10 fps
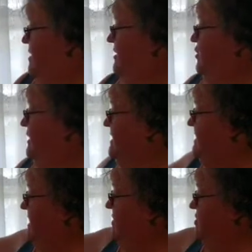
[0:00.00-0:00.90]
You can
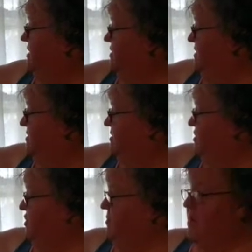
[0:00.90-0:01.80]
see there's still some
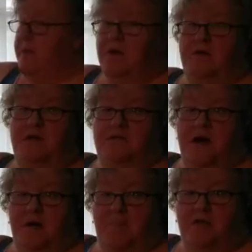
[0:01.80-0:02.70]
soup up here in the
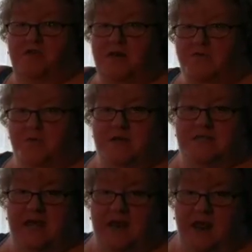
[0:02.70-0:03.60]
top. I'll just have to
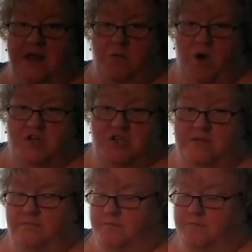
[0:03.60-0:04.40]
rinse that and hand wash it.